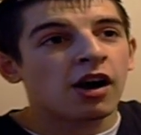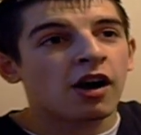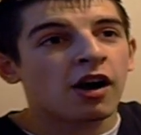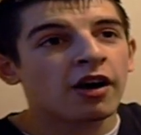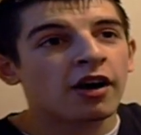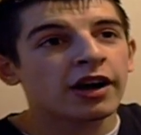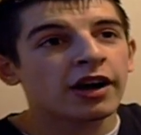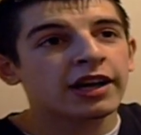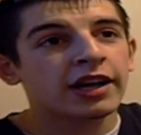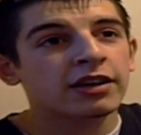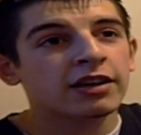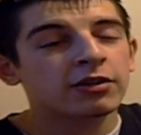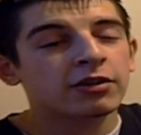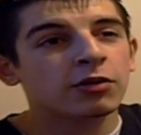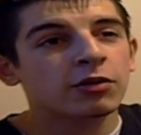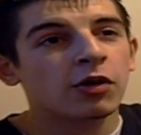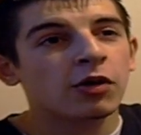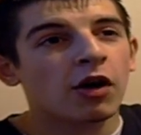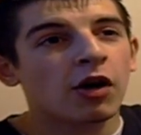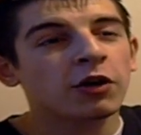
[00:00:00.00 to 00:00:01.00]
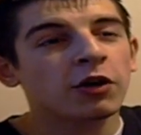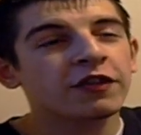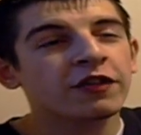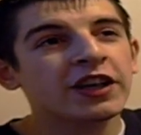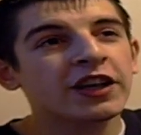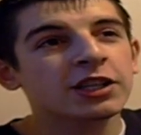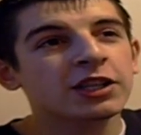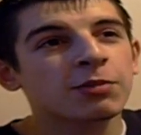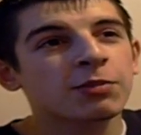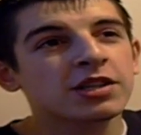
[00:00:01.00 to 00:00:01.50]
I was
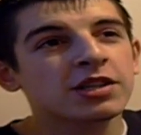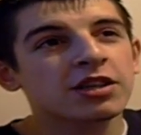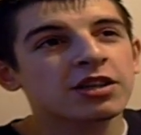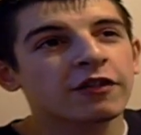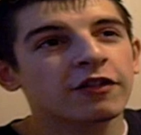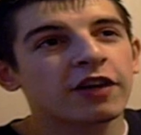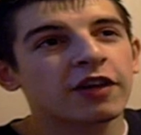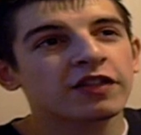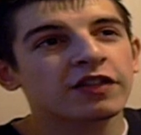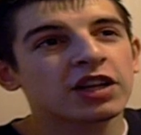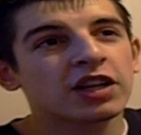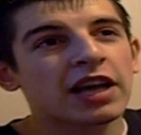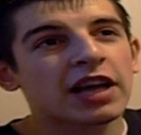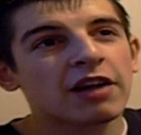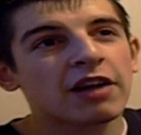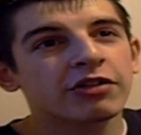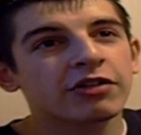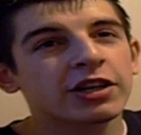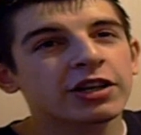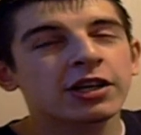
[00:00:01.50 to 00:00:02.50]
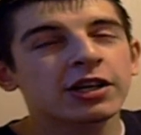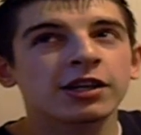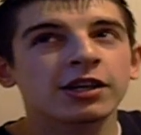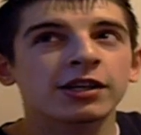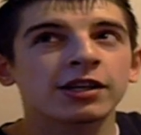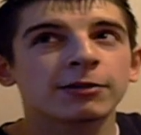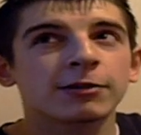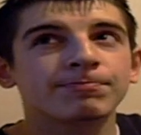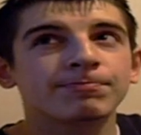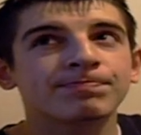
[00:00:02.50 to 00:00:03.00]
thinking to myself after the gathering,
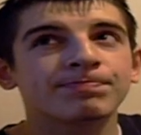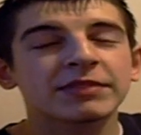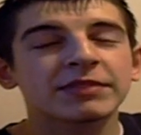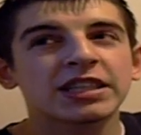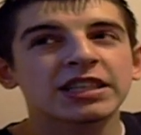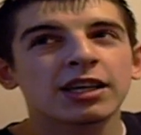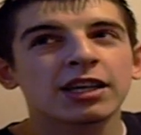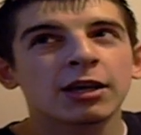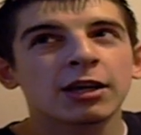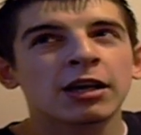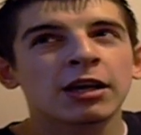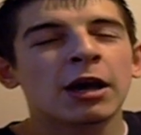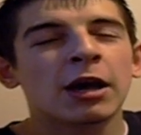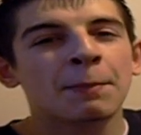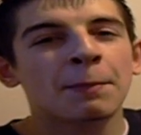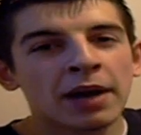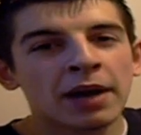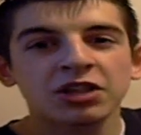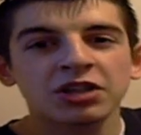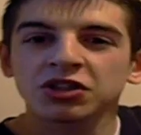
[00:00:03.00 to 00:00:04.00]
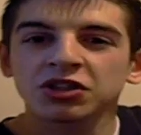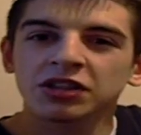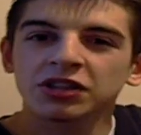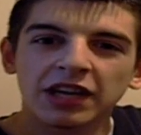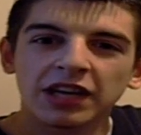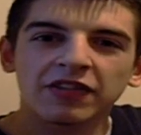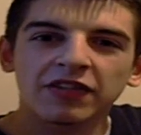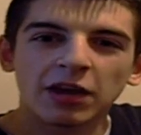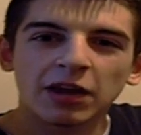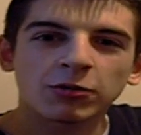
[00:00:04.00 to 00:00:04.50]
imagine
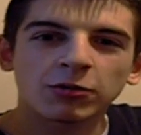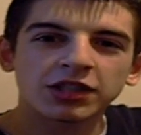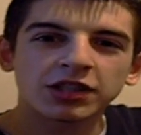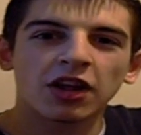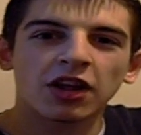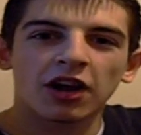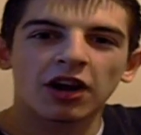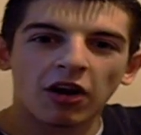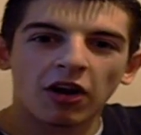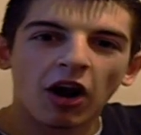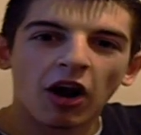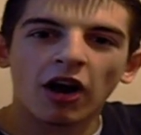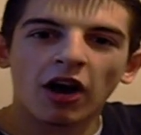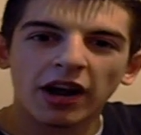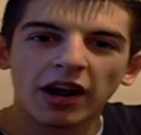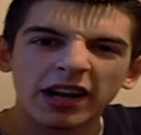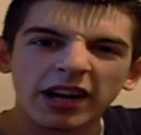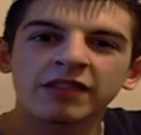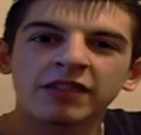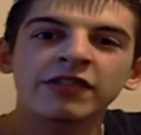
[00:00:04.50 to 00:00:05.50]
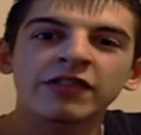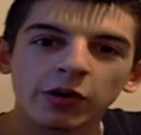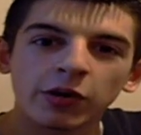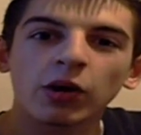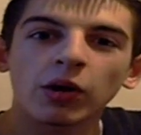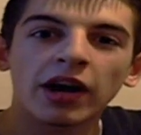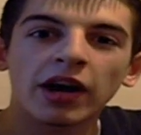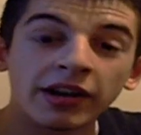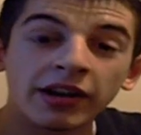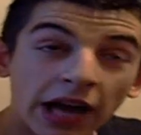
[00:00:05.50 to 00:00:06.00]
if there was like in
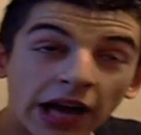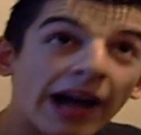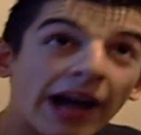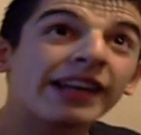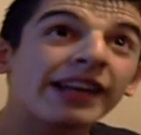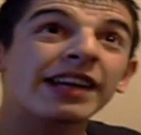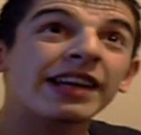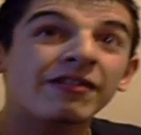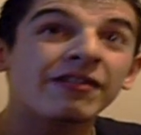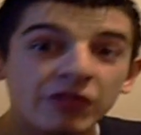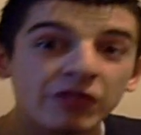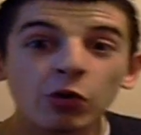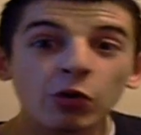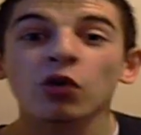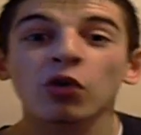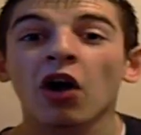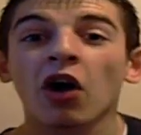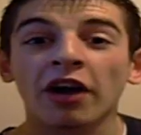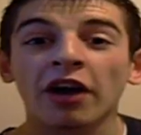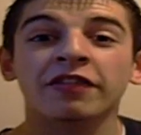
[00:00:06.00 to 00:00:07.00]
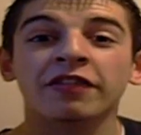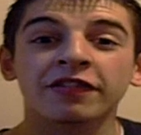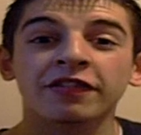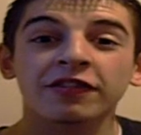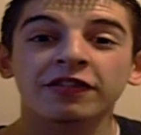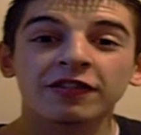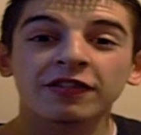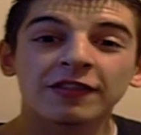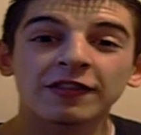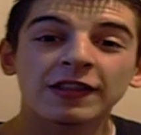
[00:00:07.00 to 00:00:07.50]
real
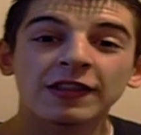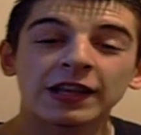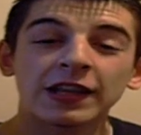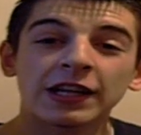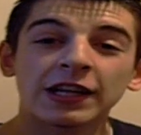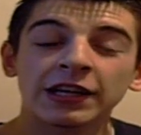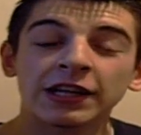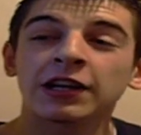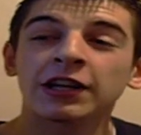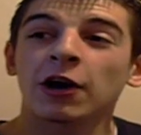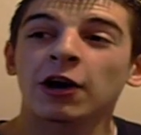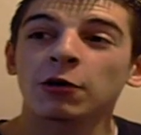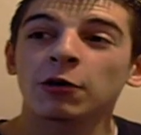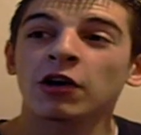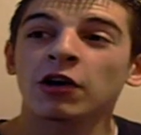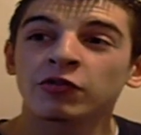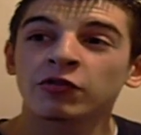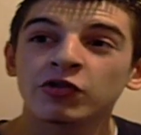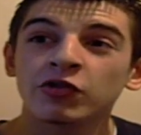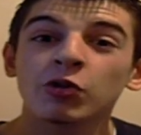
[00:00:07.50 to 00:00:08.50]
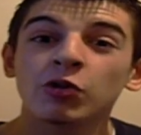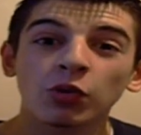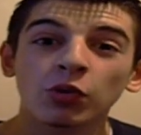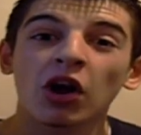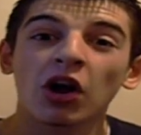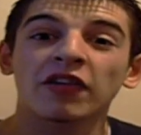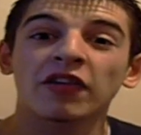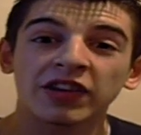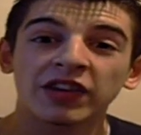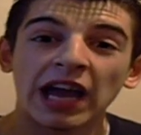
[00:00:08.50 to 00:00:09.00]
life... you know, and real
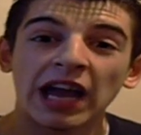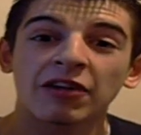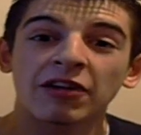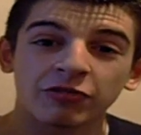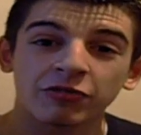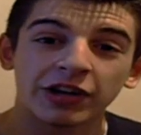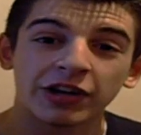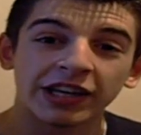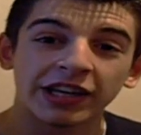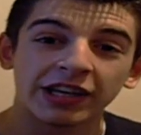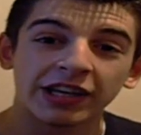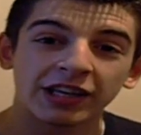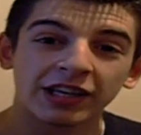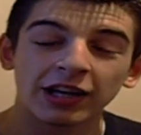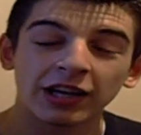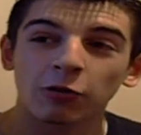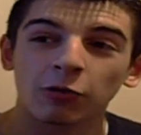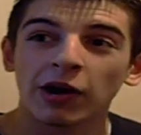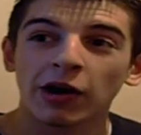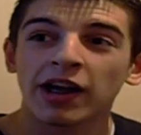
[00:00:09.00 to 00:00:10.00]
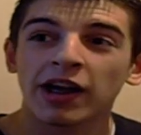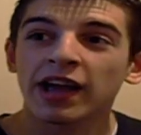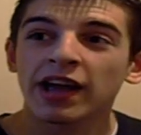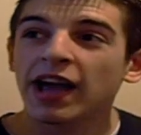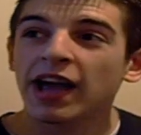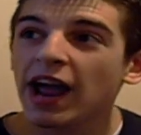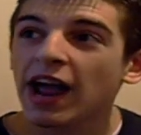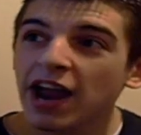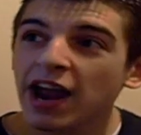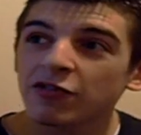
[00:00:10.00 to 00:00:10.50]
life gathering, you know, where
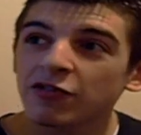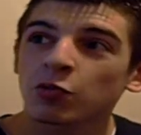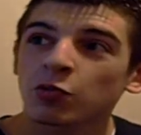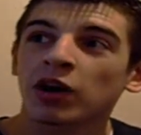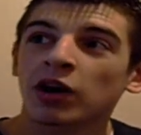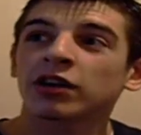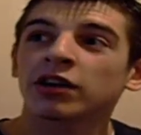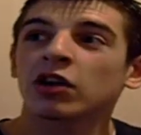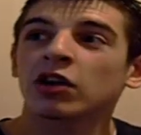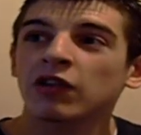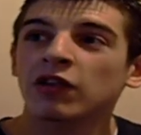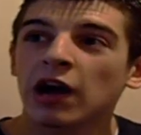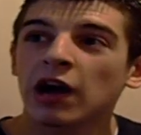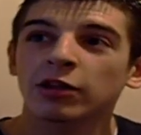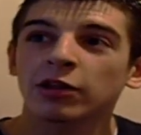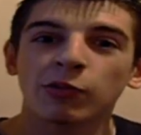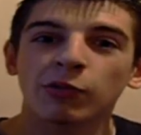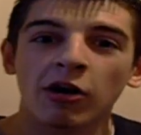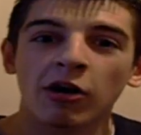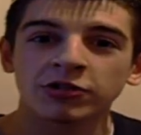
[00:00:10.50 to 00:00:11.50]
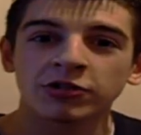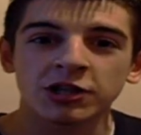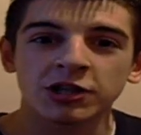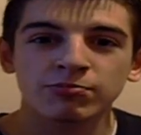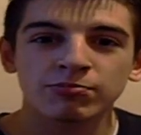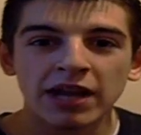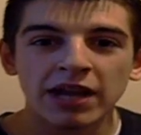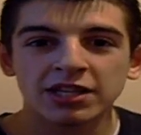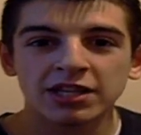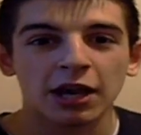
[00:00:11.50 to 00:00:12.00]
everyone around the world
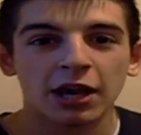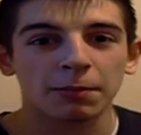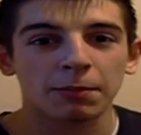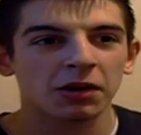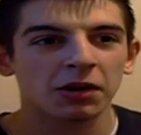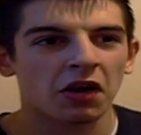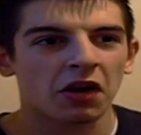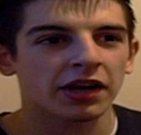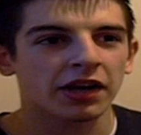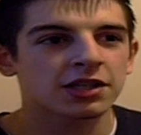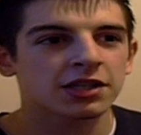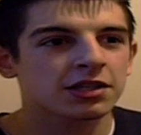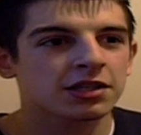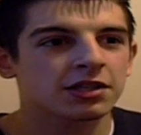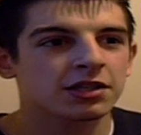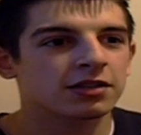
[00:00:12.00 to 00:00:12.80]
just met up, like,